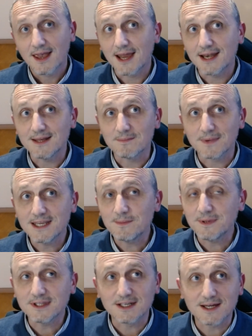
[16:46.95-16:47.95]
and it may
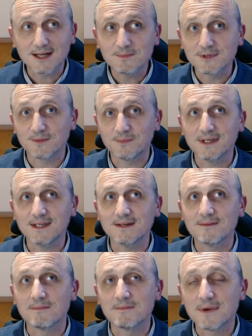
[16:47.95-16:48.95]
be the numbers would be
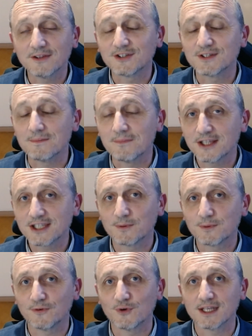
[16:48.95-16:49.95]
months and months
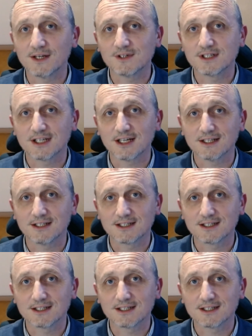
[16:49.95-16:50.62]
before they return.